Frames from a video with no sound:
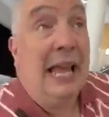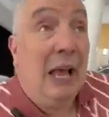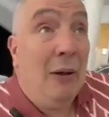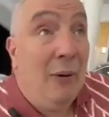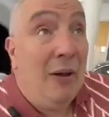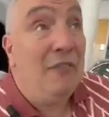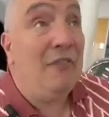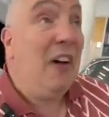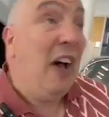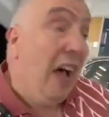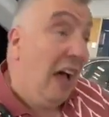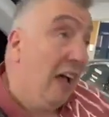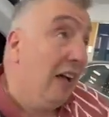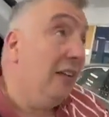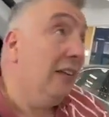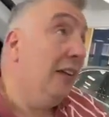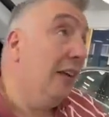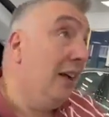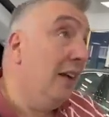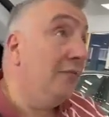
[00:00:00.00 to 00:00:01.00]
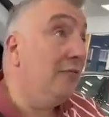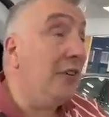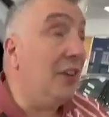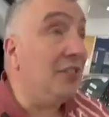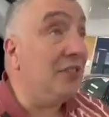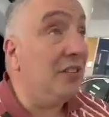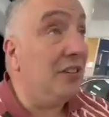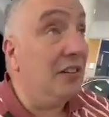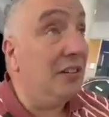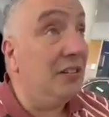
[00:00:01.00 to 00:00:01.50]
However, I've
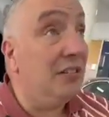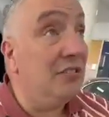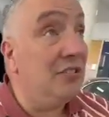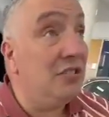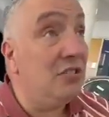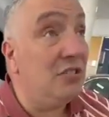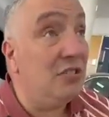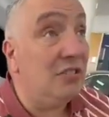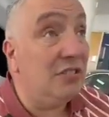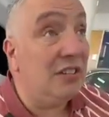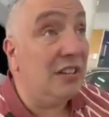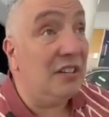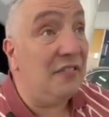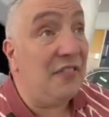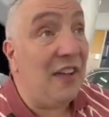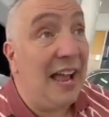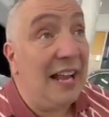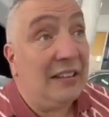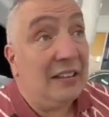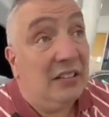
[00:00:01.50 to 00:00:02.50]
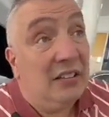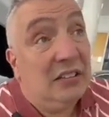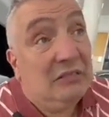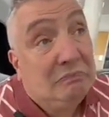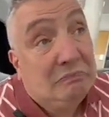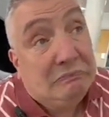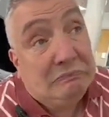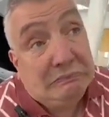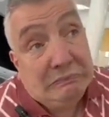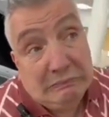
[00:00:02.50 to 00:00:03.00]
rested and ensured in the fact that,
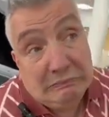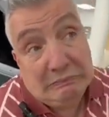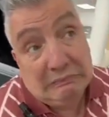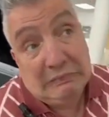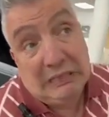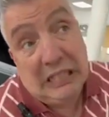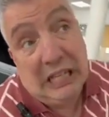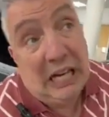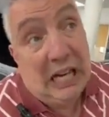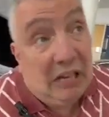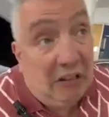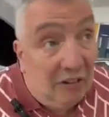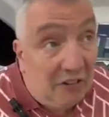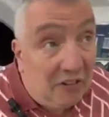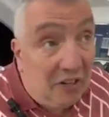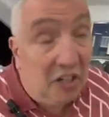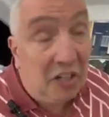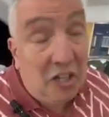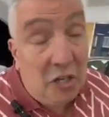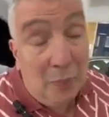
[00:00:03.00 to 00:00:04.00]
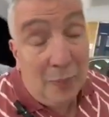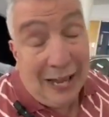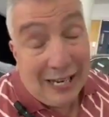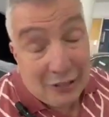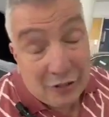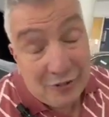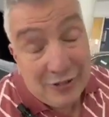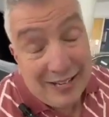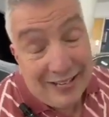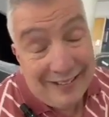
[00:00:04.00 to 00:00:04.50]
you know, I've got a new
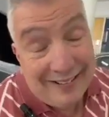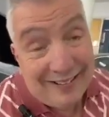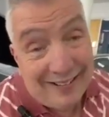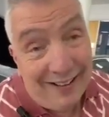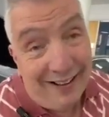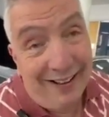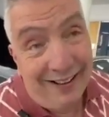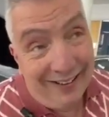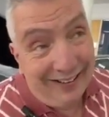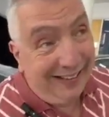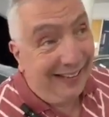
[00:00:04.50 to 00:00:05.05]
battery in the car.